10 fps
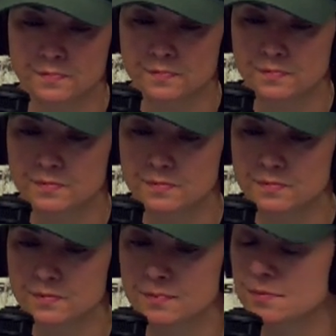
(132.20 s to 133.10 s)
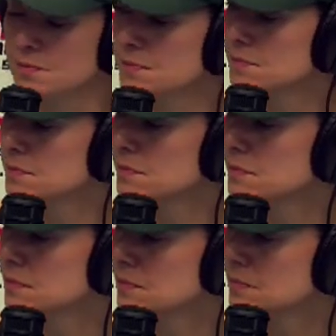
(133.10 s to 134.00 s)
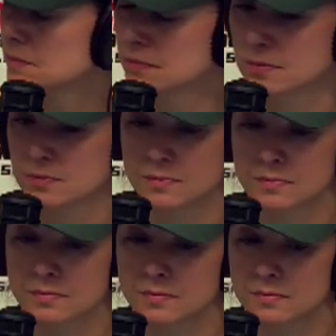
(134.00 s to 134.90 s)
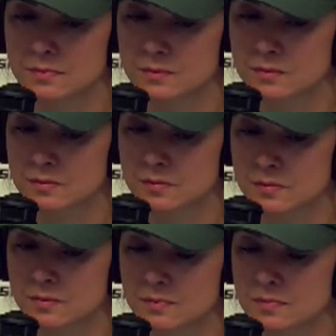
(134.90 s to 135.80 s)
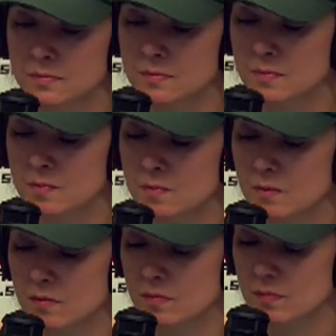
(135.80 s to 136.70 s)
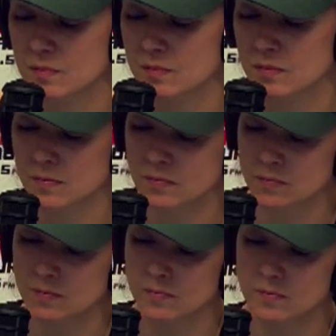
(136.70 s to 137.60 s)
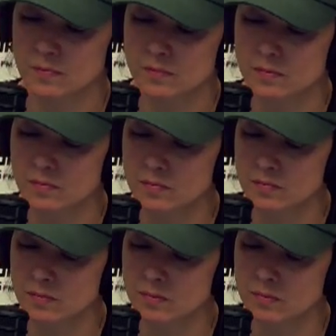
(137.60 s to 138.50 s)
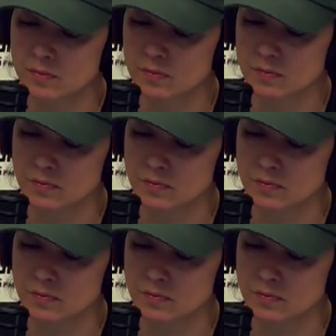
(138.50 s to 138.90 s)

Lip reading: (not speaking)